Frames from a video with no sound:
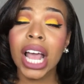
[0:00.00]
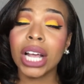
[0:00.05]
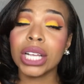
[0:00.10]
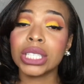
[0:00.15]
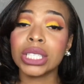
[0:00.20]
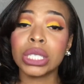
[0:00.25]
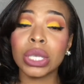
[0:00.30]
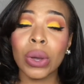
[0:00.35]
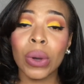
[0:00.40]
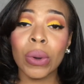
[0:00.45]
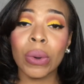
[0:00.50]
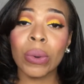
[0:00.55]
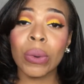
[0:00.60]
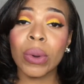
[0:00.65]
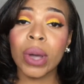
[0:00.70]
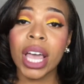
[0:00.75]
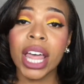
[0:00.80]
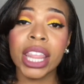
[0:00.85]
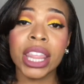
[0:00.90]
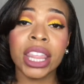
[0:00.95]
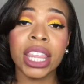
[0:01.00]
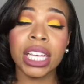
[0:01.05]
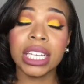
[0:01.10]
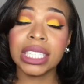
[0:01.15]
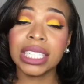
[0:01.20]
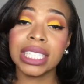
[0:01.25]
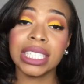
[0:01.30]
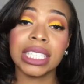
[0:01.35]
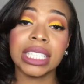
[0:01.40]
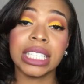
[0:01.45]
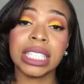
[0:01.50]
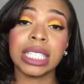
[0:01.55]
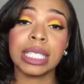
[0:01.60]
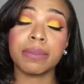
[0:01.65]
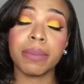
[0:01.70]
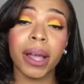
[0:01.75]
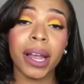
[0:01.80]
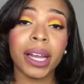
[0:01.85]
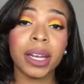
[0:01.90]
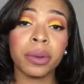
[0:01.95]
So this just
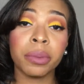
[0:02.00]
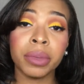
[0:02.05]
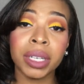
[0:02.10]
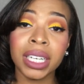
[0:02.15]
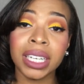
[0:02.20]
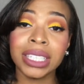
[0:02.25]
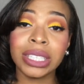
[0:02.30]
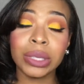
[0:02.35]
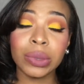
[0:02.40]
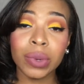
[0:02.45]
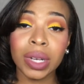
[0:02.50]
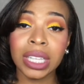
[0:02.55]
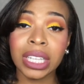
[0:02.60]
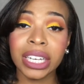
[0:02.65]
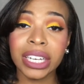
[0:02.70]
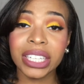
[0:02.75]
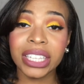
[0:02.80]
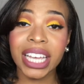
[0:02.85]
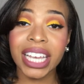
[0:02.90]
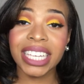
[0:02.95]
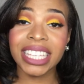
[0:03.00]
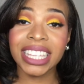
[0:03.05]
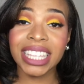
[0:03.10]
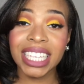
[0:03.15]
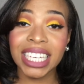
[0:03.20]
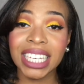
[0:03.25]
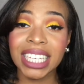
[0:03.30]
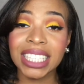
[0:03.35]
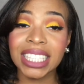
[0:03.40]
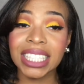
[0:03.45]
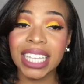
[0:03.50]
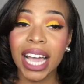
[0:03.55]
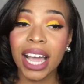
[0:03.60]
inspired me to do a look like this.